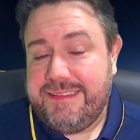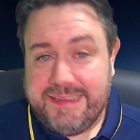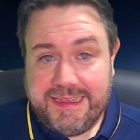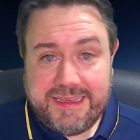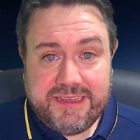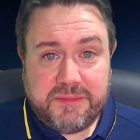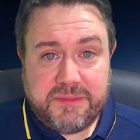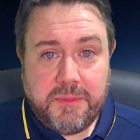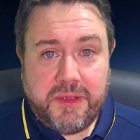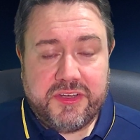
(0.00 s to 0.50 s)

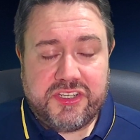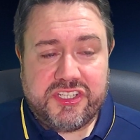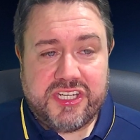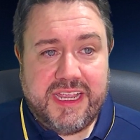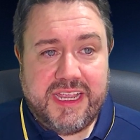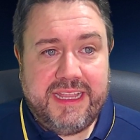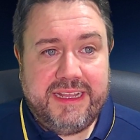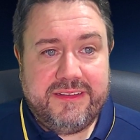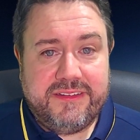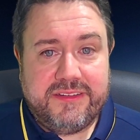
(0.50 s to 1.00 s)
Things might
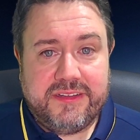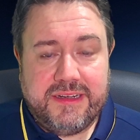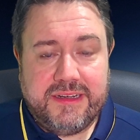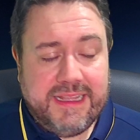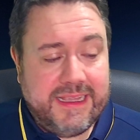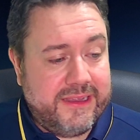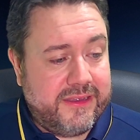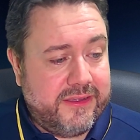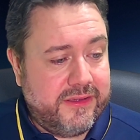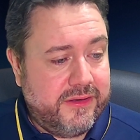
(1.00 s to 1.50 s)
change.
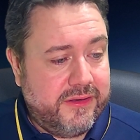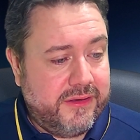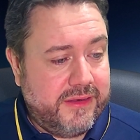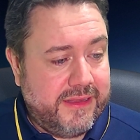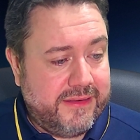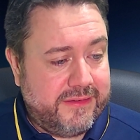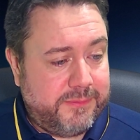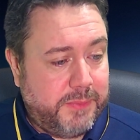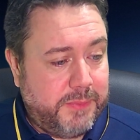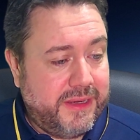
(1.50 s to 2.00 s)
Lincoln,
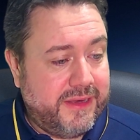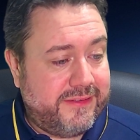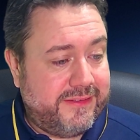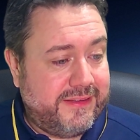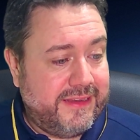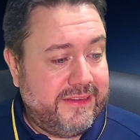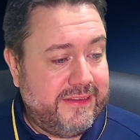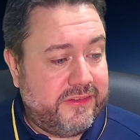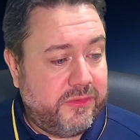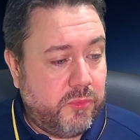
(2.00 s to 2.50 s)
it's been a
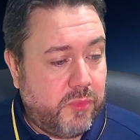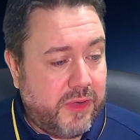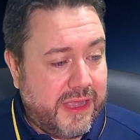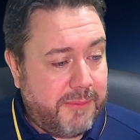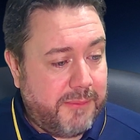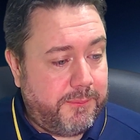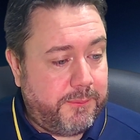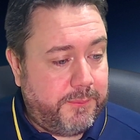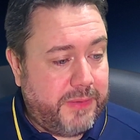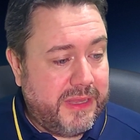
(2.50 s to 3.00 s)
season
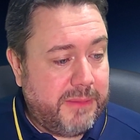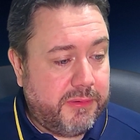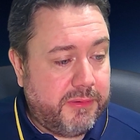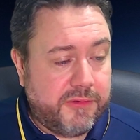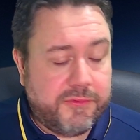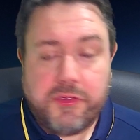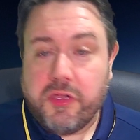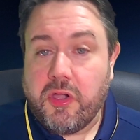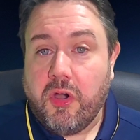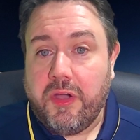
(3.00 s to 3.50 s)
where people
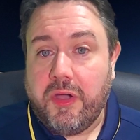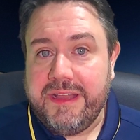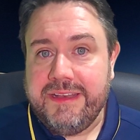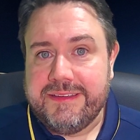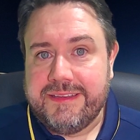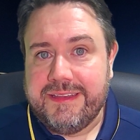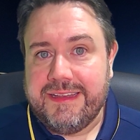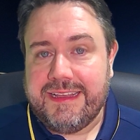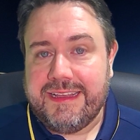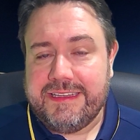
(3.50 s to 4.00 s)
have got
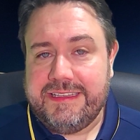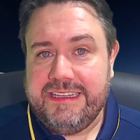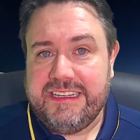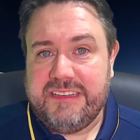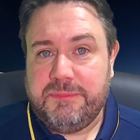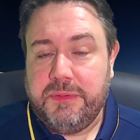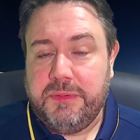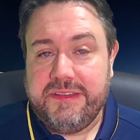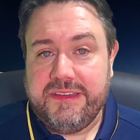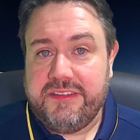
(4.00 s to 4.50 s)
into that
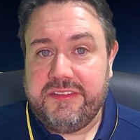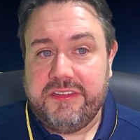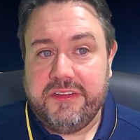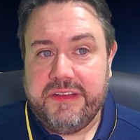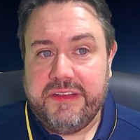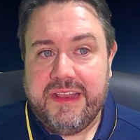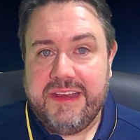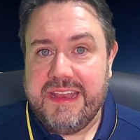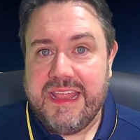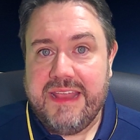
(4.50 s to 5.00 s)
sixth
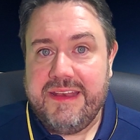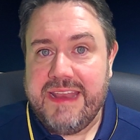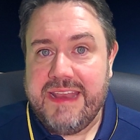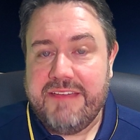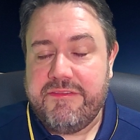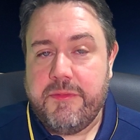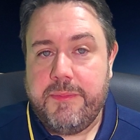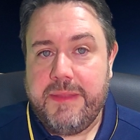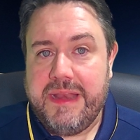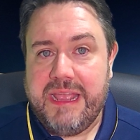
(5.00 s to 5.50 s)
position and then
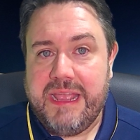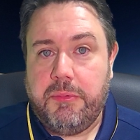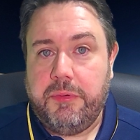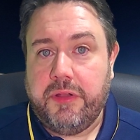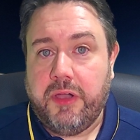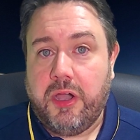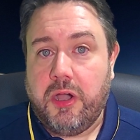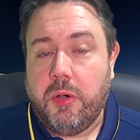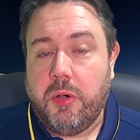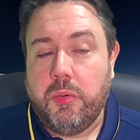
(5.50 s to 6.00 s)
never been able
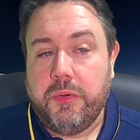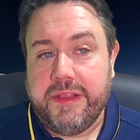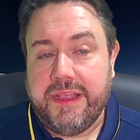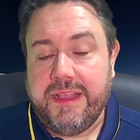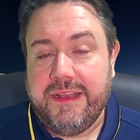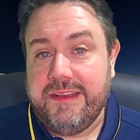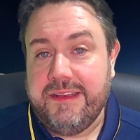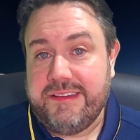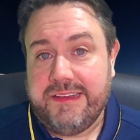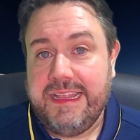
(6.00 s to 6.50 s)
to hold
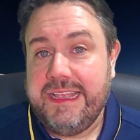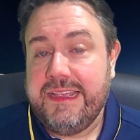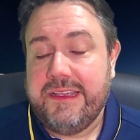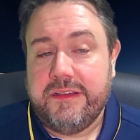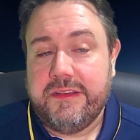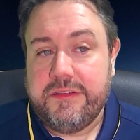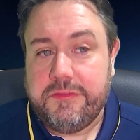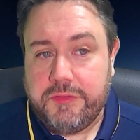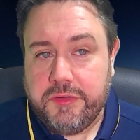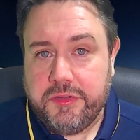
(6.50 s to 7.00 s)
it. And it's
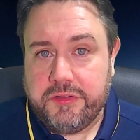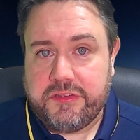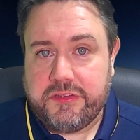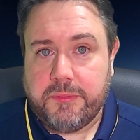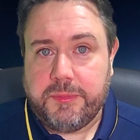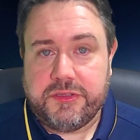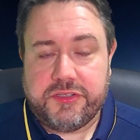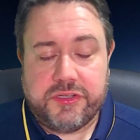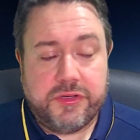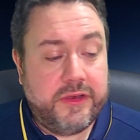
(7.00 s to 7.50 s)
Lincoln's first
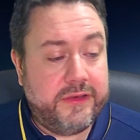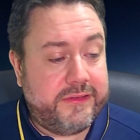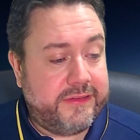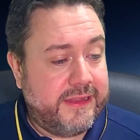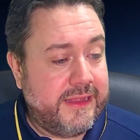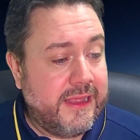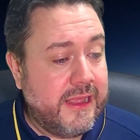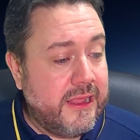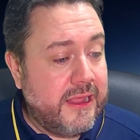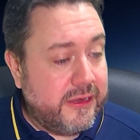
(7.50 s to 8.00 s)

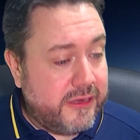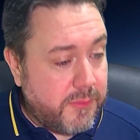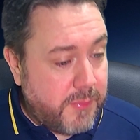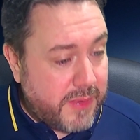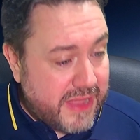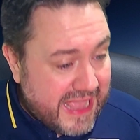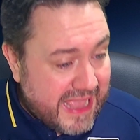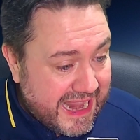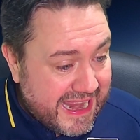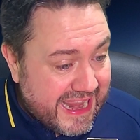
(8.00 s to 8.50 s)
opportunity to
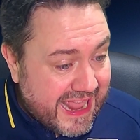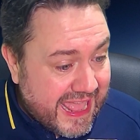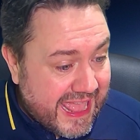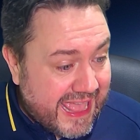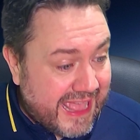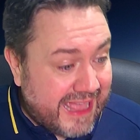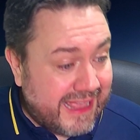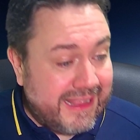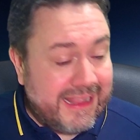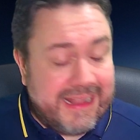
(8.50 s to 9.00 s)
be in
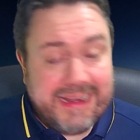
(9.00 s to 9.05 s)
there.